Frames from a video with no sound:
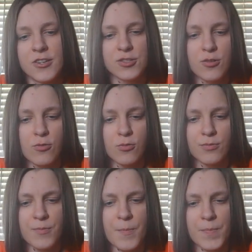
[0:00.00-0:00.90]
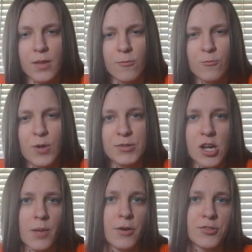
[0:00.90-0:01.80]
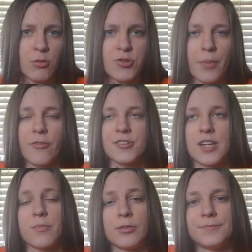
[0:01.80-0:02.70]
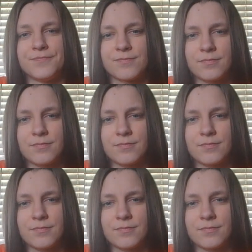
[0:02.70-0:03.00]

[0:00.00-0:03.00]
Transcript: So when we talk about soul trap, for example,